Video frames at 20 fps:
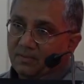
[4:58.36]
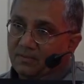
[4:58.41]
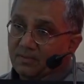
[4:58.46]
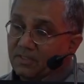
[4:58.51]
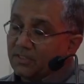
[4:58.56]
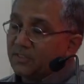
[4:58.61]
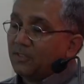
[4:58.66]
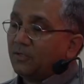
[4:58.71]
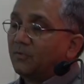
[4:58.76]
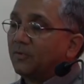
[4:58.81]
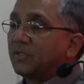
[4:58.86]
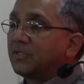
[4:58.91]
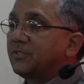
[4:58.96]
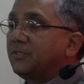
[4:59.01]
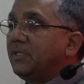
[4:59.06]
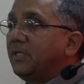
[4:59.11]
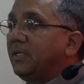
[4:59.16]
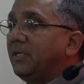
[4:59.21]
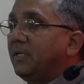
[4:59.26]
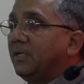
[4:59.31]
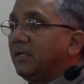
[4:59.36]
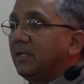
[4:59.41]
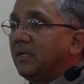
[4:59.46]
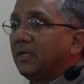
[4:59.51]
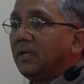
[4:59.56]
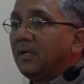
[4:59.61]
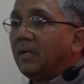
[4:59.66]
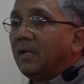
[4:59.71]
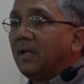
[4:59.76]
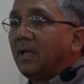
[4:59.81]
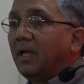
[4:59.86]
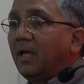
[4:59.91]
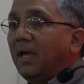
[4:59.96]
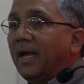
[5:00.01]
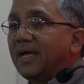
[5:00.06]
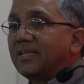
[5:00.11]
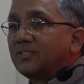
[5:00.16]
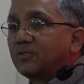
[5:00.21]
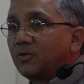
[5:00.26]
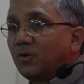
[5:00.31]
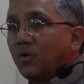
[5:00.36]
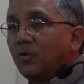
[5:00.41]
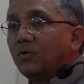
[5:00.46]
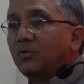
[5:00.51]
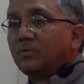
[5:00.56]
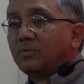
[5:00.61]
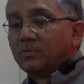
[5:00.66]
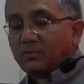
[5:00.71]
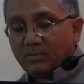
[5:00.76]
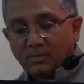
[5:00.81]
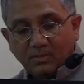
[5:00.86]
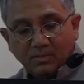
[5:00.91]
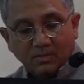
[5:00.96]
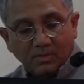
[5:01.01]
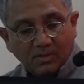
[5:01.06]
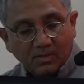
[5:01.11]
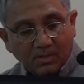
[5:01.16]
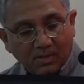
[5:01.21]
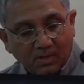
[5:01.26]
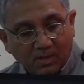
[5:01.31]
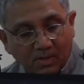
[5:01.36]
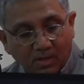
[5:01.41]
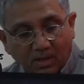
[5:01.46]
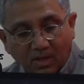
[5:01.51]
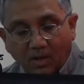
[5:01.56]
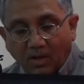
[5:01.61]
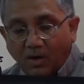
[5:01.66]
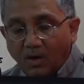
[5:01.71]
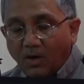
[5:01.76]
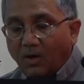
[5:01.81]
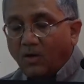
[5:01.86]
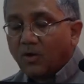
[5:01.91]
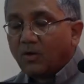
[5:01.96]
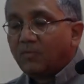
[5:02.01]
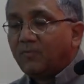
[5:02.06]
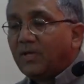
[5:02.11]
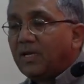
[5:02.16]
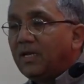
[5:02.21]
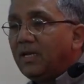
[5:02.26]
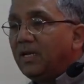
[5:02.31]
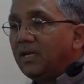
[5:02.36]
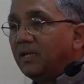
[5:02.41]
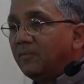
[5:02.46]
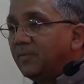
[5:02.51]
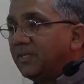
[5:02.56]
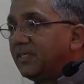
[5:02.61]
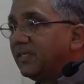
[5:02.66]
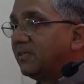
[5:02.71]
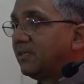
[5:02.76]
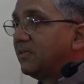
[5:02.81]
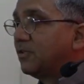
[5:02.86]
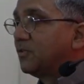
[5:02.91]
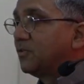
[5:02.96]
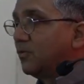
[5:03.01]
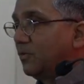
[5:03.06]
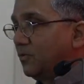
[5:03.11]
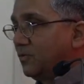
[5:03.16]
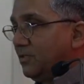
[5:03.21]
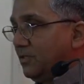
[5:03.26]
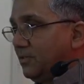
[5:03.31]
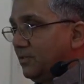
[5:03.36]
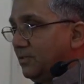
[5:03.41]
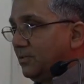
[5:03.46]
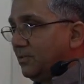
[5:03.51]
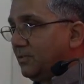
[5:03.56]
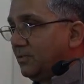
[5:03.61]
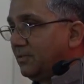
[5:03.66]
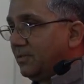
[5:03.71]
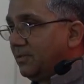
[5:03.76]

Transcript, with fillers: This university has grown on very limited resources,